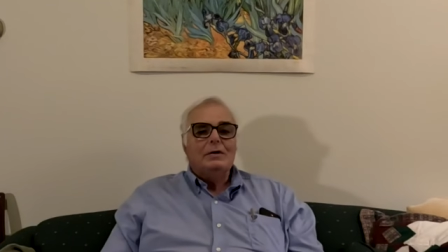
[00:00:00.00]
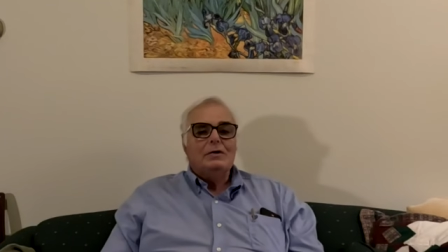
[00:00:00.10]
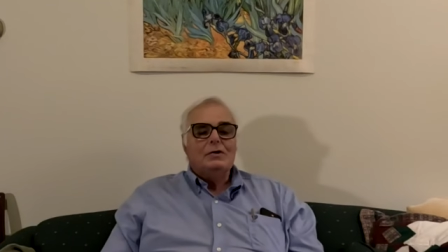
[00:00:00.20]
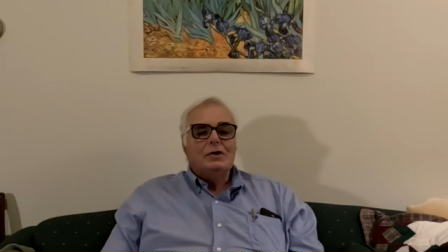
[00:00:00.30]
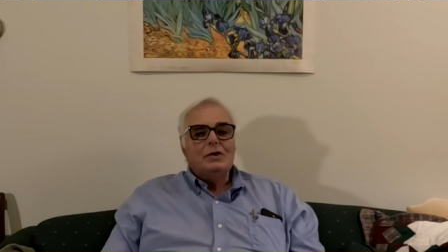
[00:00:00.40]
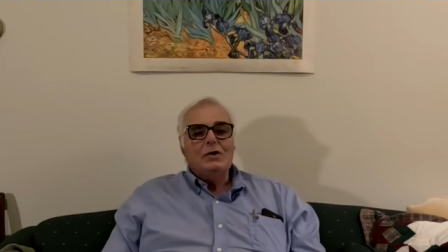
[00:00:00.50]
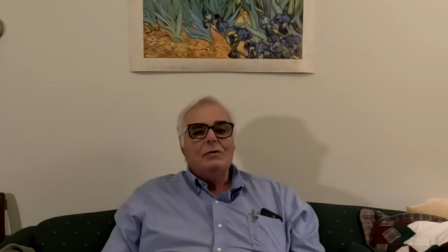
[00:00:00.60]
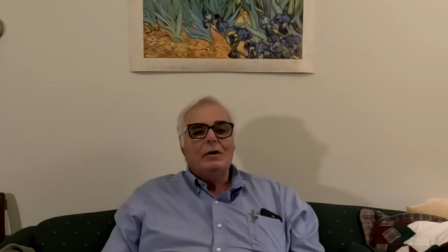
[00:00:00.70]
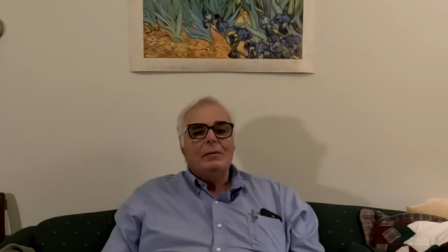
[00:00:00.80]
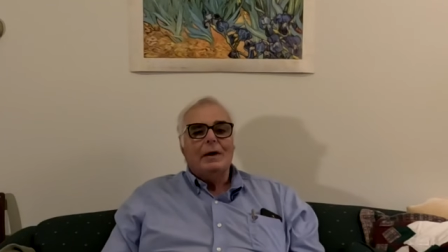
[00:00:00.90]

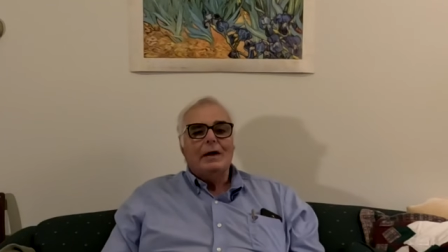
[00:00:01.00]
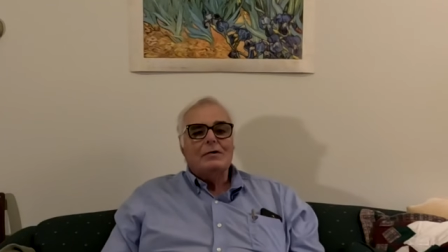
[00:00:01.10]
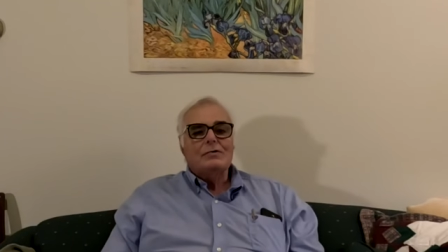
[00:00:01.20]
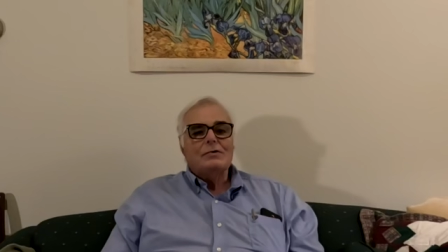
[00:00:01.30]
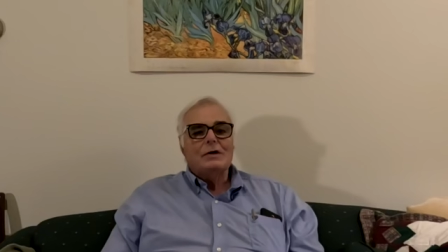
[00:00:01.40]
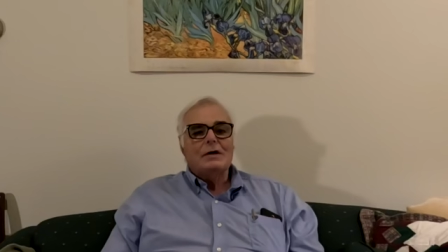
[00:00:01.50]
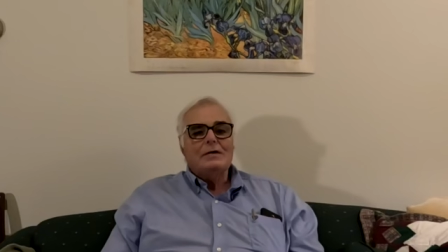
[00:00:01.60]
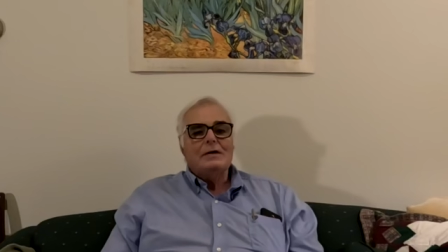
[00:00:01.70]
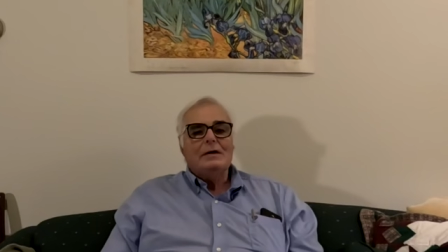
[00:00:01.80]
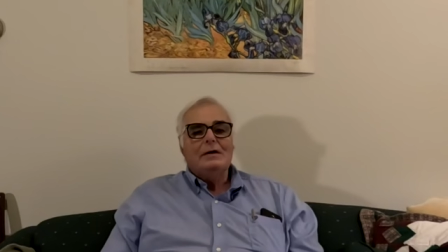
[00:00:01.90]
continuing my
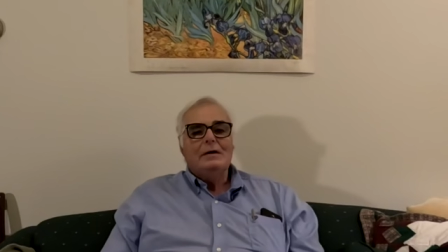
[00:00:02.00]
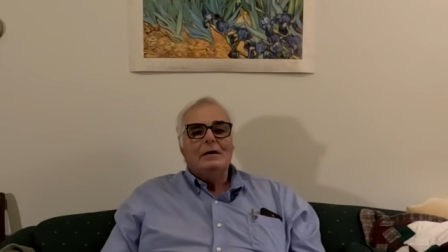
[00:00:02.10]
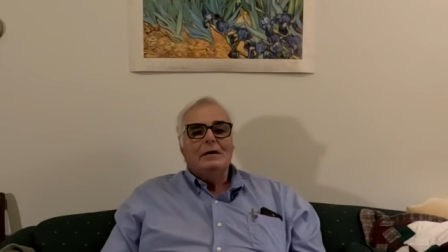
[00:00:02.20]
exercising